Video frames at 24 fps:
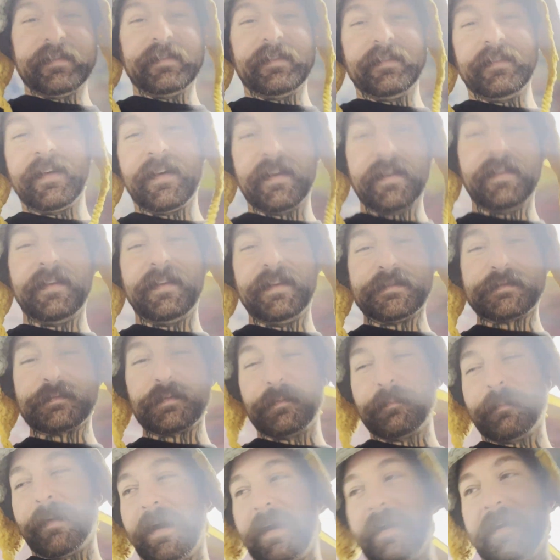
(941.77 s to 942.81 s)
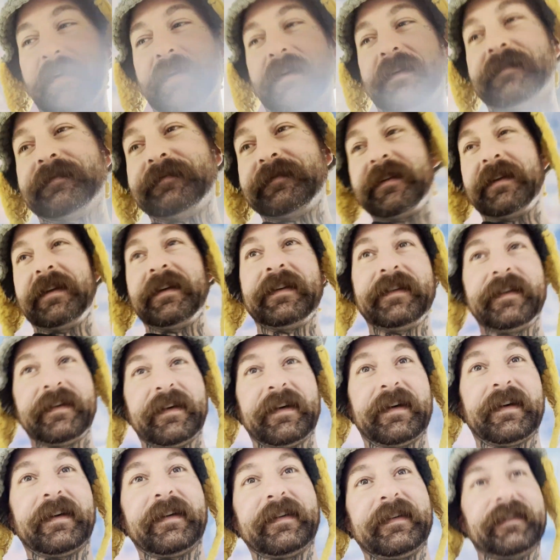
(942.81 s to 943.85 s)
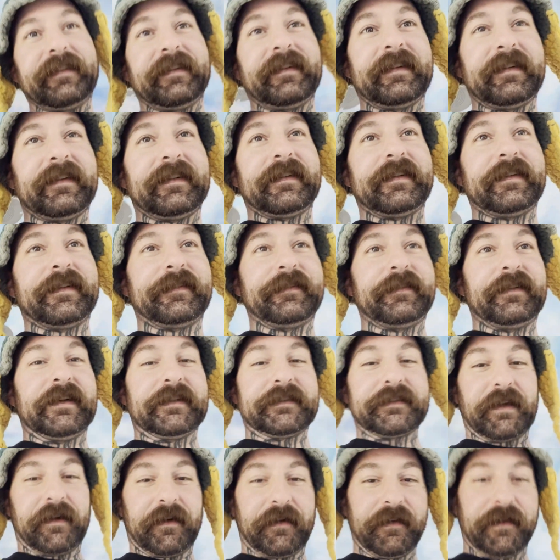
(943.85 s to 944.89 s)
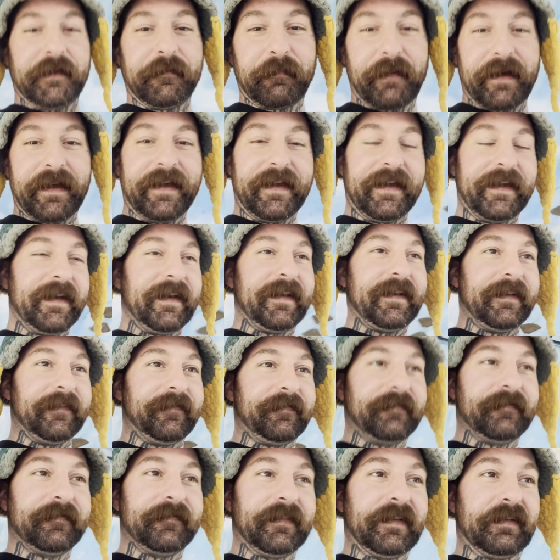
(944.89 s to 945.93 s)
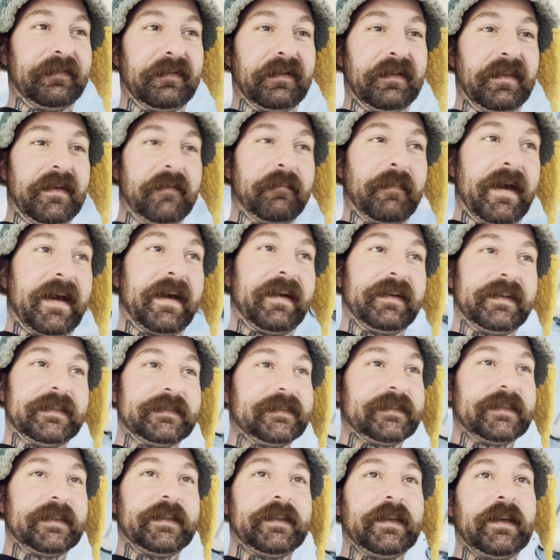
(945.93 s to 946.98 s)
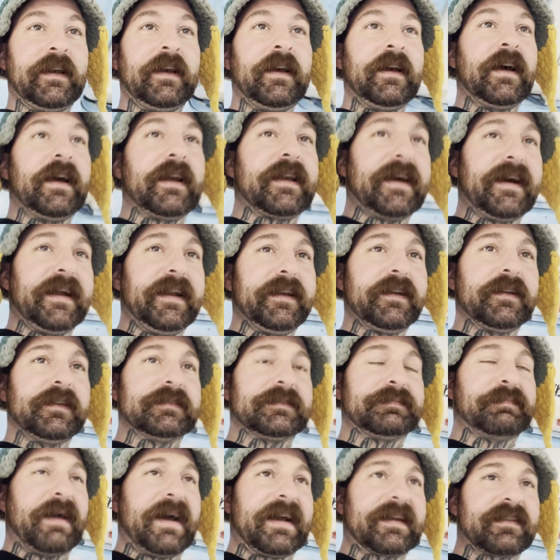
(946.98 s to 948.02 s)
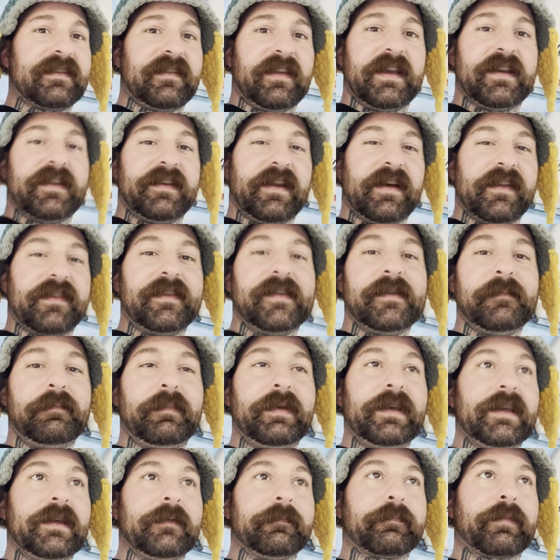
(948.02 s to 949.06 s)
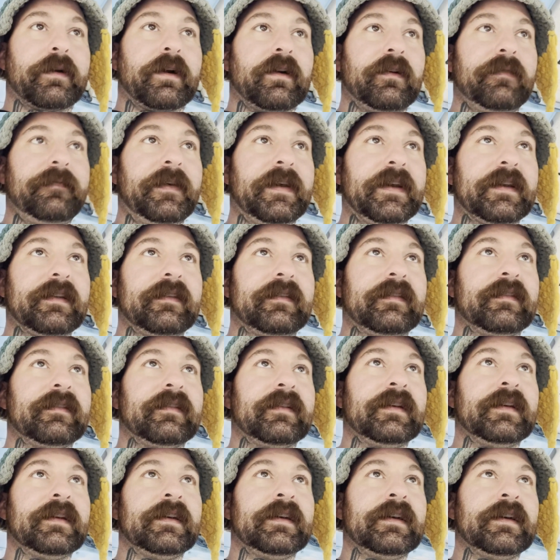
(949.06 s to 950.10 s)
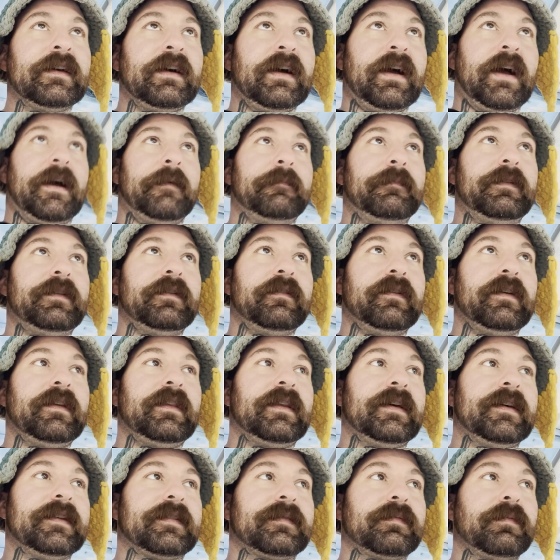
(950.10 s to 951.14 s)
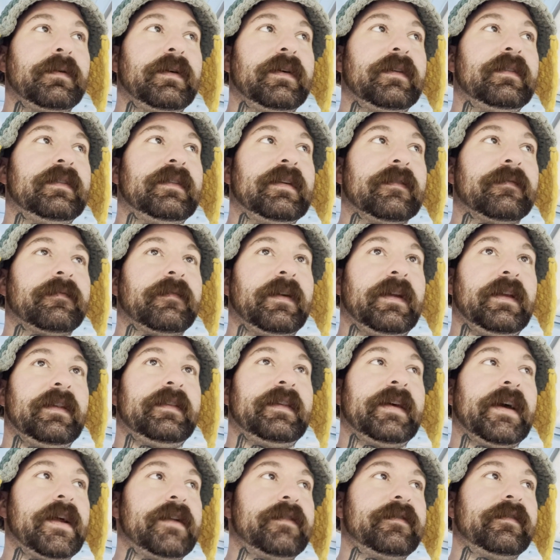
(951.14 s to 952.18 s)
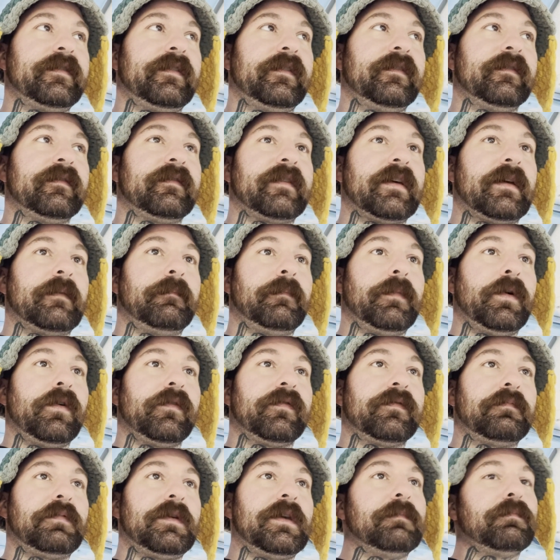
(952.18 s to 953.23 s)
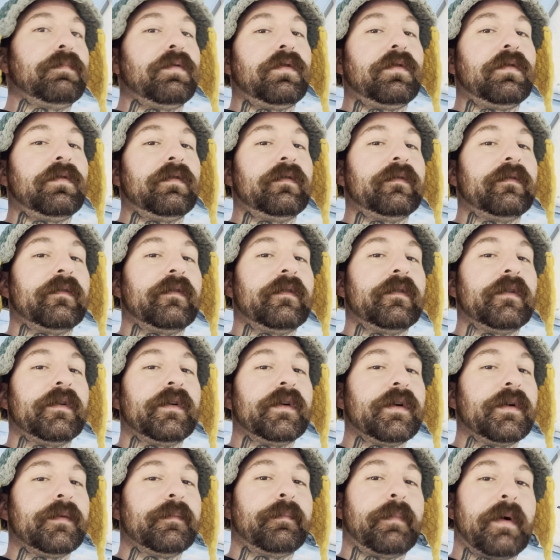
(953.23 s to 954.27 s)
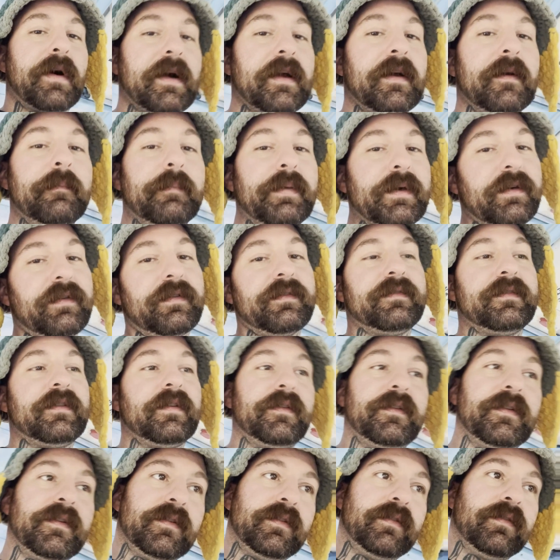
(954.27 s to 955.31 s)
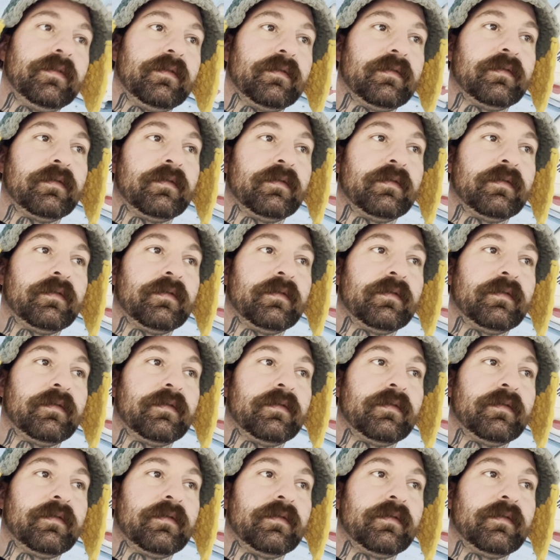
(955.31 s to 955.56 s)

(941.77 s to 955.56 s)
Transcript: None of this will matter. It's all in my head if it really matters. And it kind of goes back to like nothing being perfect. I'm doing this with different intentions than most people buy a build to do.